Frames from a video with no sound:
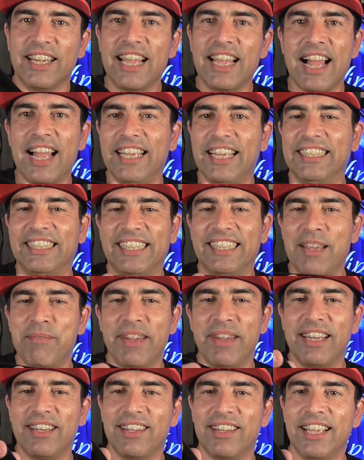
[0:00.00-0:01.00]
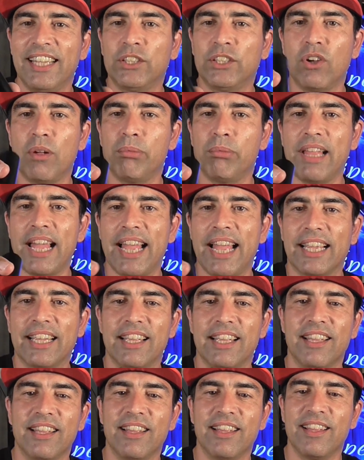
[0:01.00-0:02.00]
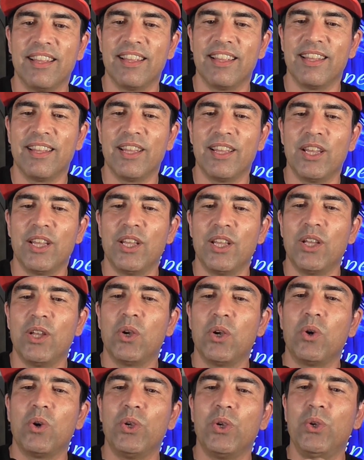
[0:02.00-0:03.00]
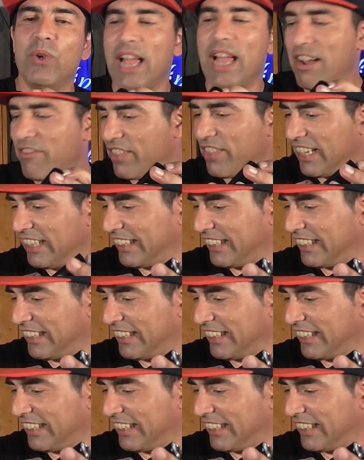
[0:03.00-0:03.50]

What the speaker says: guys, I mean, it's all black. You have